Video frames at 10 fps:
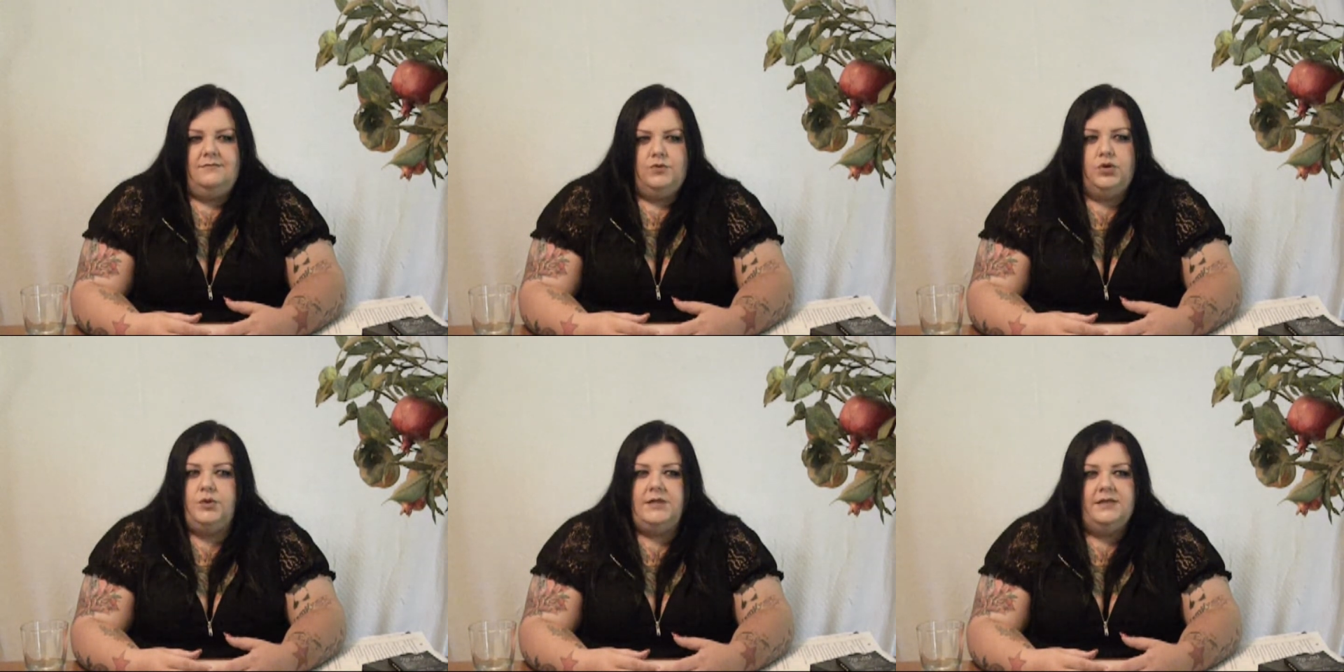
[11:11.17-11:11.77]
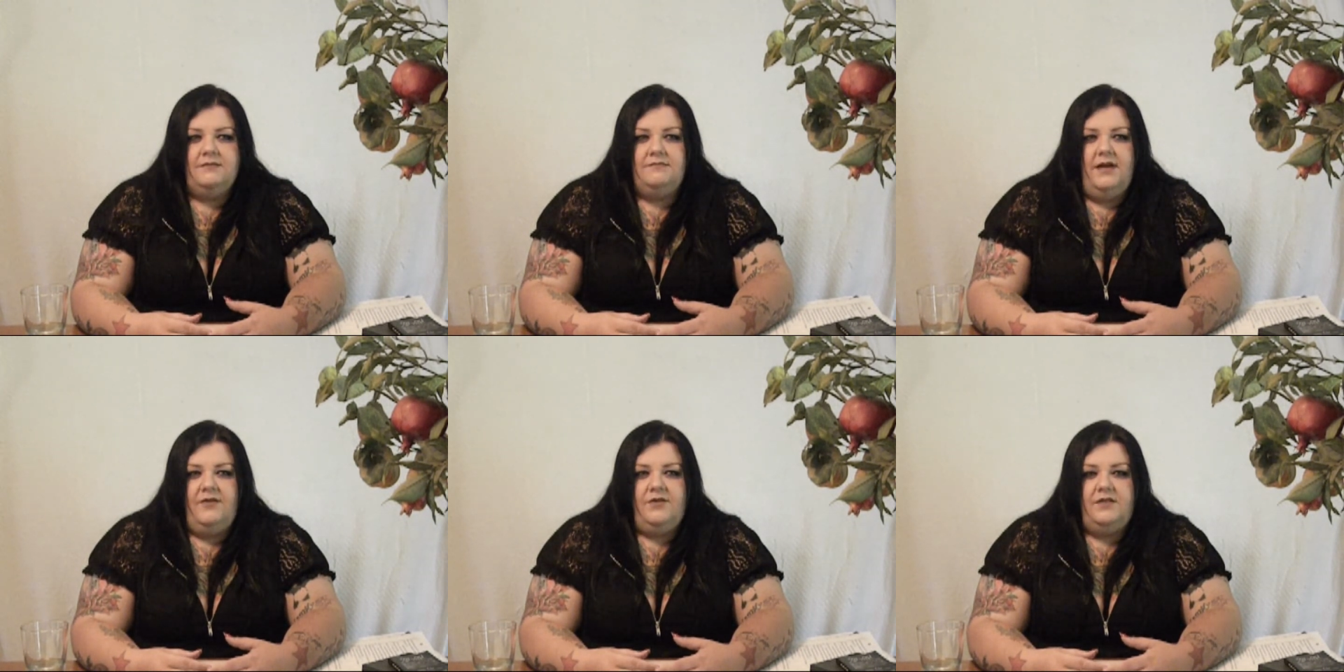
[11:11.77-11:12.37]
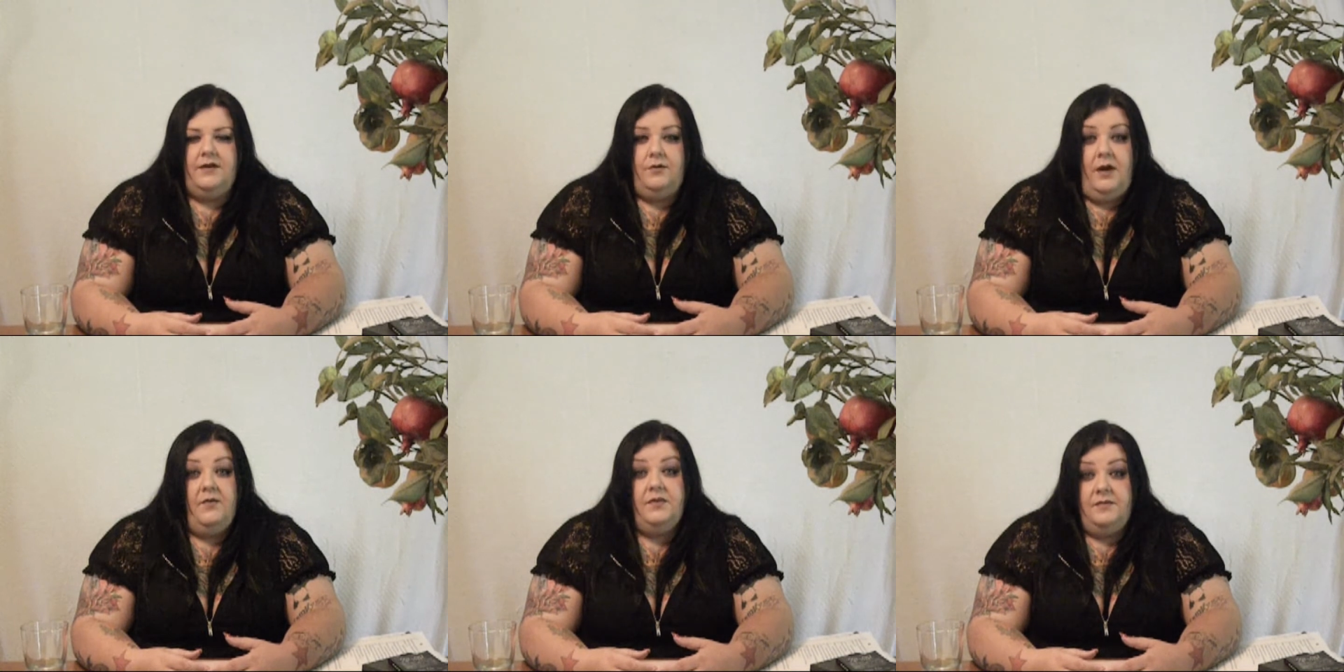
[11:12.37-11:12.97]
ruin everything
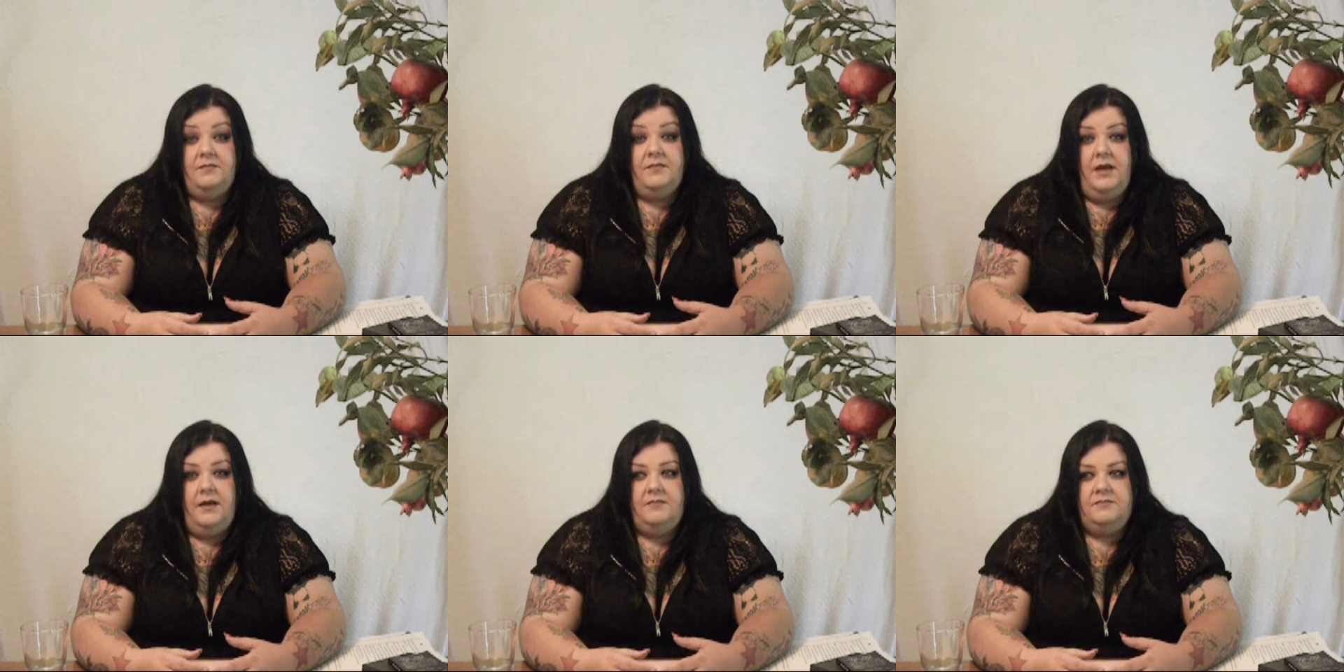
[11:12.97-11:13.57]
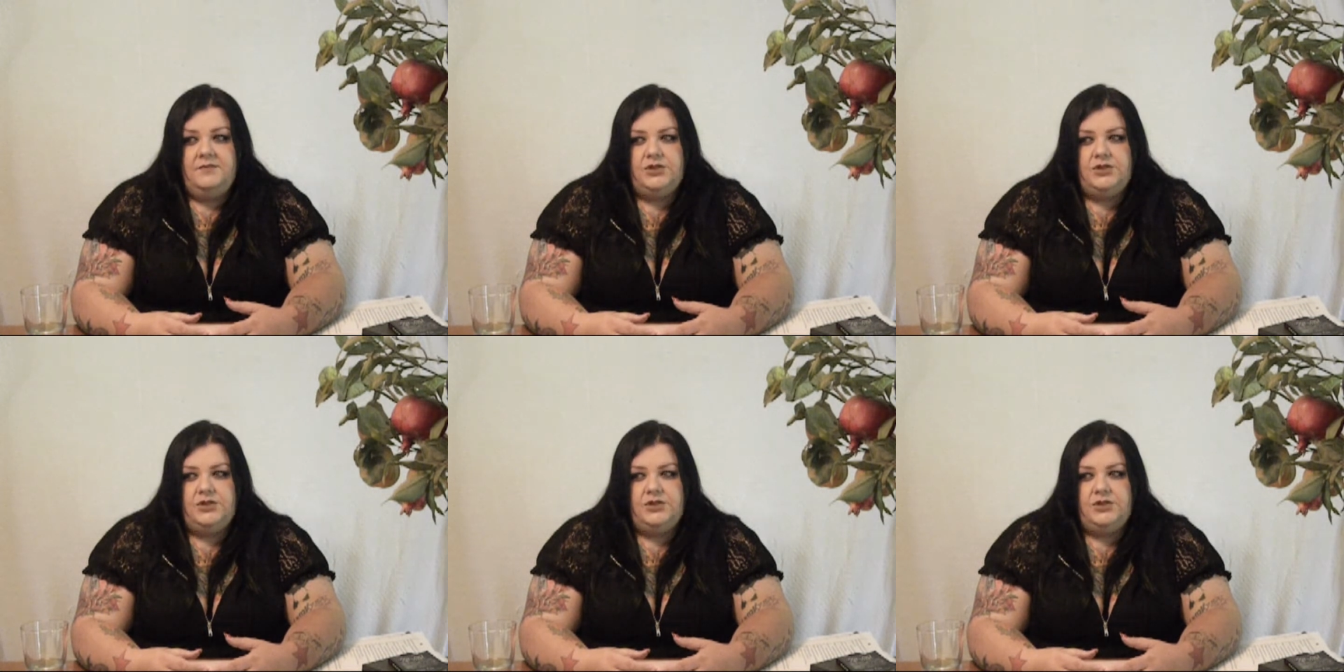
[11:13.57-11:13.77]
around them.